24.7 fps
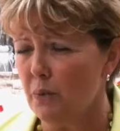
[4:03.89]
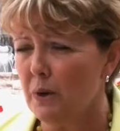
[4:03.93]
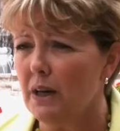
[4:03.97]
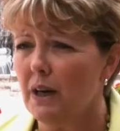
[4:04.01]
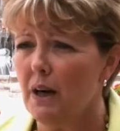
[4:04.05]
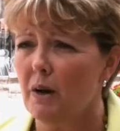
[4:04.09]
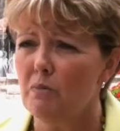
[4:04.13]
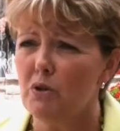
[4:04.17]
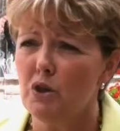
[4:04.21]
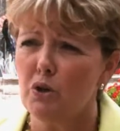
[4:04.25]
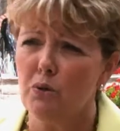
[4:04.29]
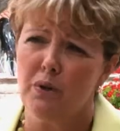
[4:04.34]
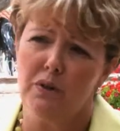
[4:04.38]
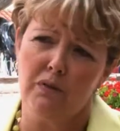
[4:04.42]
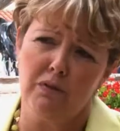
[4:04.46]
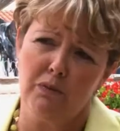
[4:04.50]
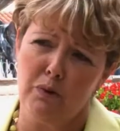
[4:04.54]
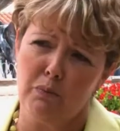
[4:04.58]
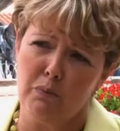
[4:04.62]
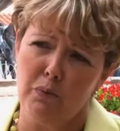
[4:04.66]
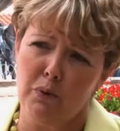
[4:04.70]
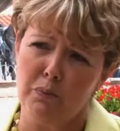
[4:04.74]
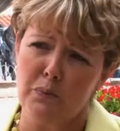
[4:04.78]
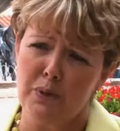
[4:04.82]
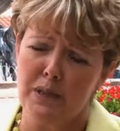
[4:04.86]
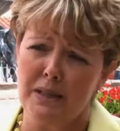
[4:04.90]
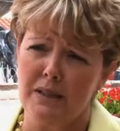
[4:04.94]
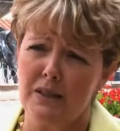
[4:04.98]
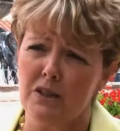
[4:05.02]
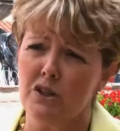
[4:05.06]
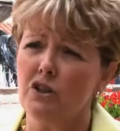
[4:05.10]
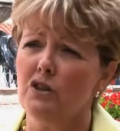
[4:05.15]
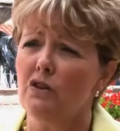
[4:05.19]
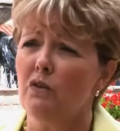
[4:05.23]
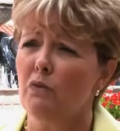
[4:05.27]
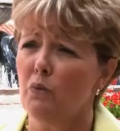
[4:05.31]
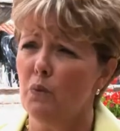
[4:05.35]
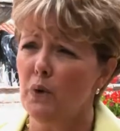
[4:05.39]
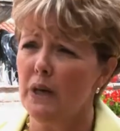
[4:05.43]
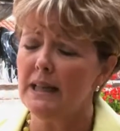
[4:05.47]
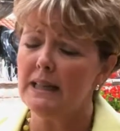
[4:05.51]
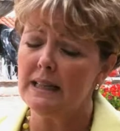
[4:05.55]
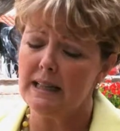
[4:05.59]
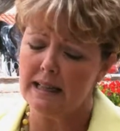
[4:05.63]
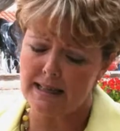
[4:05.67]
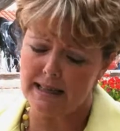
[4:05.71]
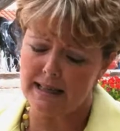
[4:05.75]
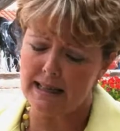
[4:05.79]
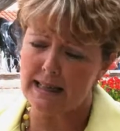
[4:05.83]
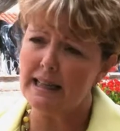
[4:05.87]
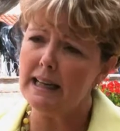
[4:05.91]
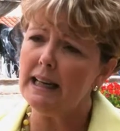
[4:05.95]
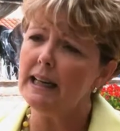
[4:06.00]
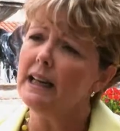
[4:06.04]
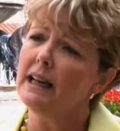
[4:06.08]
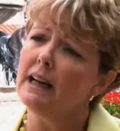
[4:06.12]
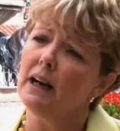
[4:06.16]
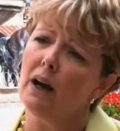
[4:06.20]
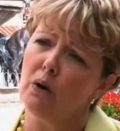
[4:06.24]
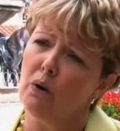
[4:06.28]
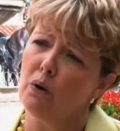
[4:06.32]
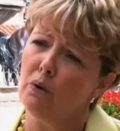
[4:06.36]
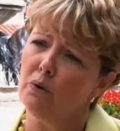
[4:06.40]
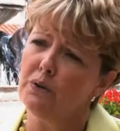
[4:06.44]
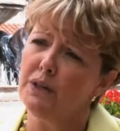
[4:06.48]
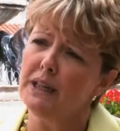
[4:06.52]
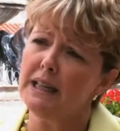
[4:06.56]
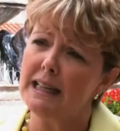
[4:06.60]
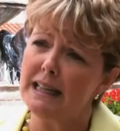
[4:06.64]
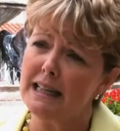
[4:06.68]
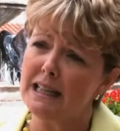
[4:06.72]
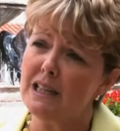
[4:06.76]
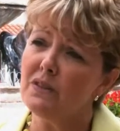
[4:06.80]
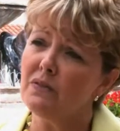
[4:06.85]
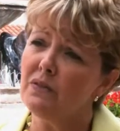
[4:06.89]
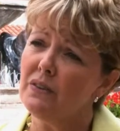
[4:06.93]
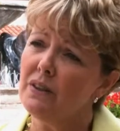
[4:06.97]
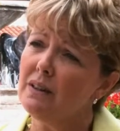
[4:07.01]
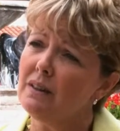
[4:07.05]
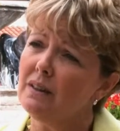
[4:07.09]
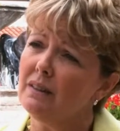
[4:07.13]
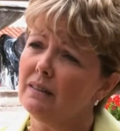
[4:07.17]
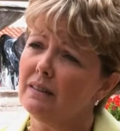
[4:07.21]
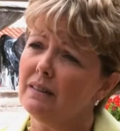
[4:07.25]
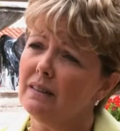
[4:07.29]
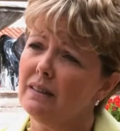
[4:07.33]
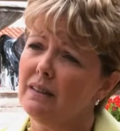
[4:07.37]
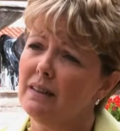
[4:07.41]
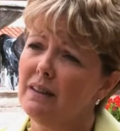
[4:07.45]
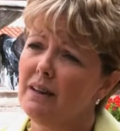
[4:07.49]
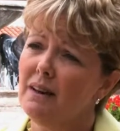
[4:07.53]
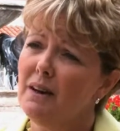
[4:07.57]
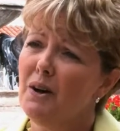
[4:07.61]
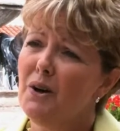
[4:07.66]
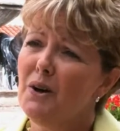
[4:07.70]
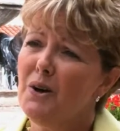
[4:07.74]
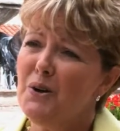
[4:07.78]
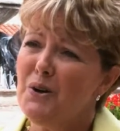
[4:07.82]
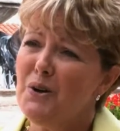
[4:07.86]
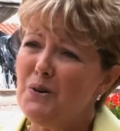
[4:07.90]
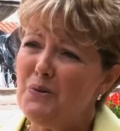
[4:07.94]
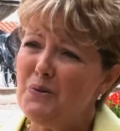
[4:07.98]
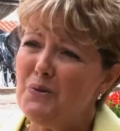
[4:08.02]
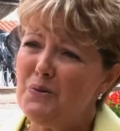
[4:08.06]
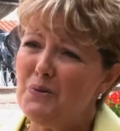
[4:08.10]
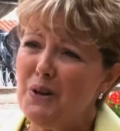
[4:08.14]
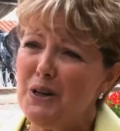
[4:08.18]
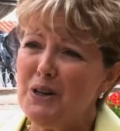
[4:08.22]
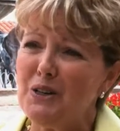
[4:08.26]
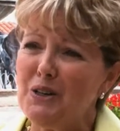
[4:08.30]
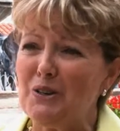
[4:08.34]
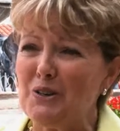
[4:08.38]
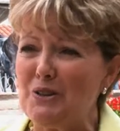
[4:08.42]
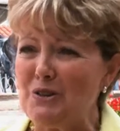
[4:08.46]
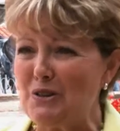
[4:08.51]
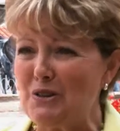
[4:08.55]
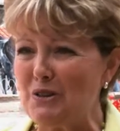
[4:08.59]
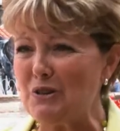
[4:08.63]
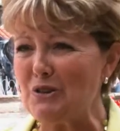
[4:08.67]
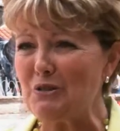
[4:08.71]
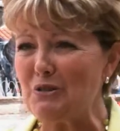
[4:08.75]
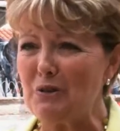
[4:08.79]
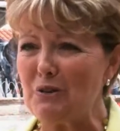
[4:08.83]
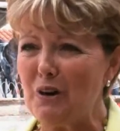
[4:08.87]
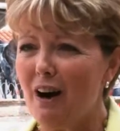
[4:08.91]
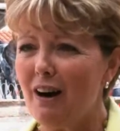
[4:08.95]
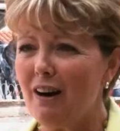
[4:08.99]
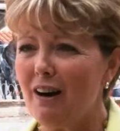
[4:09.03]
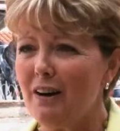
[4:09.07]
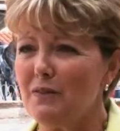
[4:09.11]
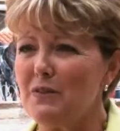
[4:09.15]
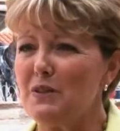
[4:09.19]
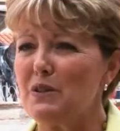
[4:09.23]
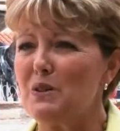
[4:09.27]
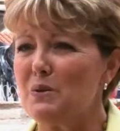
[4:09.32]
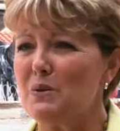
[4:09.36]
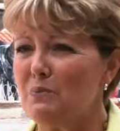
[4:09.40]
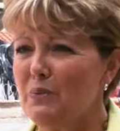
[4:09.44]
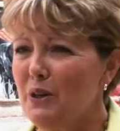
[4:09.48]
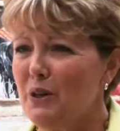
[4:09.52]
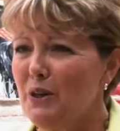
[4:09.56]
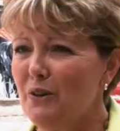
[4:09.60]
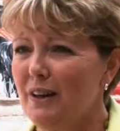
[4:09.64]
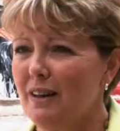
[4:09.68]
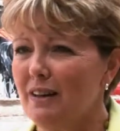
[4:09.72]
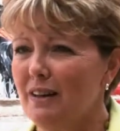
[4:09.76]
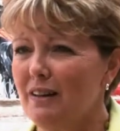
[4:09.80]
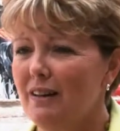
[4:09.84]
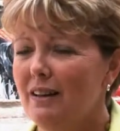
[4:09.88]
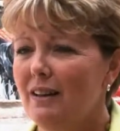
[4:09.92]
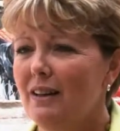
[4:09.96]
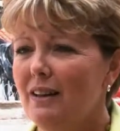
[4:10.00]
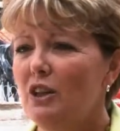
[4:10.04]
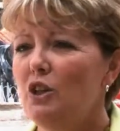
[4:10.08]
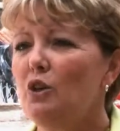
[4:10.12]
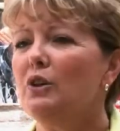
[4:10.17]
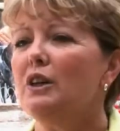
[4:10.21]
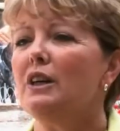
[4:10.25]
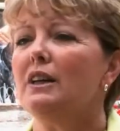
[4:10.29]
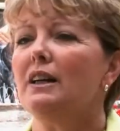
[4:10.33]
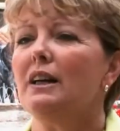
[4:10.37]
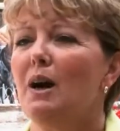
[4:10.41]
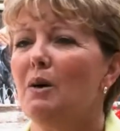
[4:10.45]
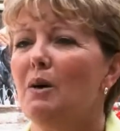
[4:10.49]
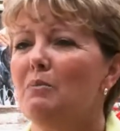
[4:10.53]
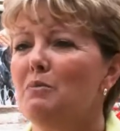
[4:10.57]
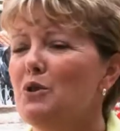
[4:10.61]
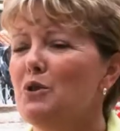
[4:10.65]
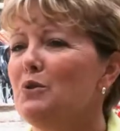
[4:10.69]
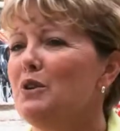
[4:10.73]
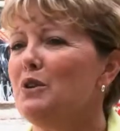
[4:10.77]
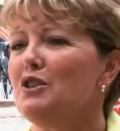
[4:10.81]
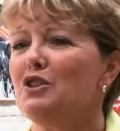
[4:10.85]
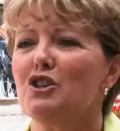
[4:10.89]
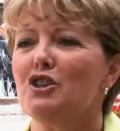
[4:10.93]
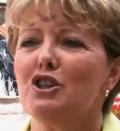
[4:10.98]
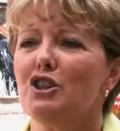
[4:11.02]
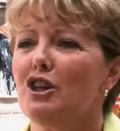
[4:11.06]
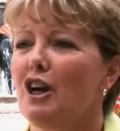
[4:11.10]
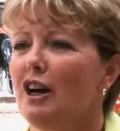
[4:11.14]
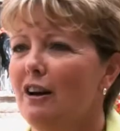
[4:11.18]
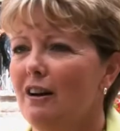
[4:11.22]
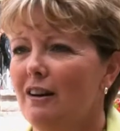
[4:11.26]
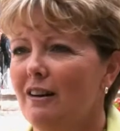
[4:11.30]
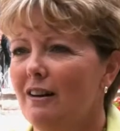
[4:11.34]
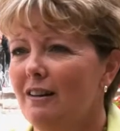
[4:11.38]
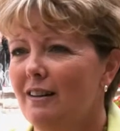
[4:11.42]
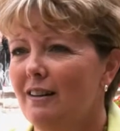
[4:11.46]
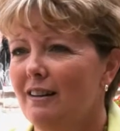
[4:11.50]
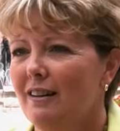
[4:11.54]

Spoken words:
We come to it from a position of weakness and needing our own needs filled. When you're strong of spirit, you can come to it and share.